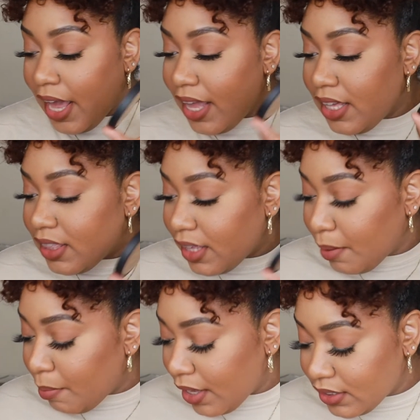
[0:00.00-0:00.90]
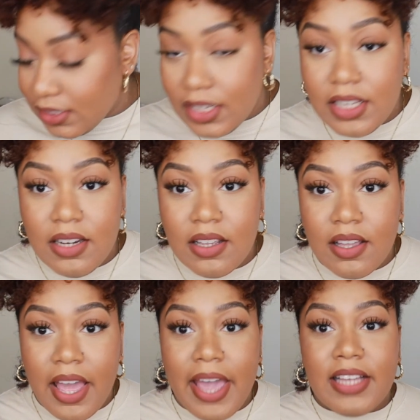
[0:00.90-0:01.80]
anything Mented
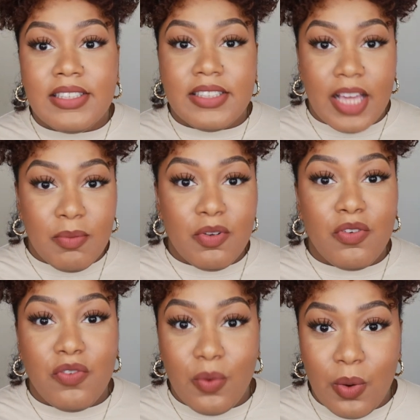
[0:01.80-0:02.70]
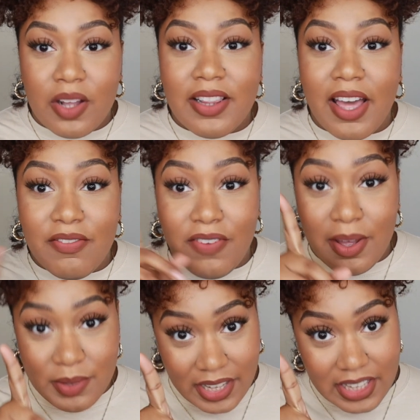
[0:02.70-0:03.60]
except for that
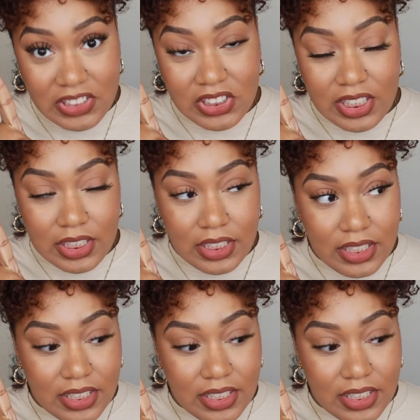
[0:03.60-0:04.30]
foundation,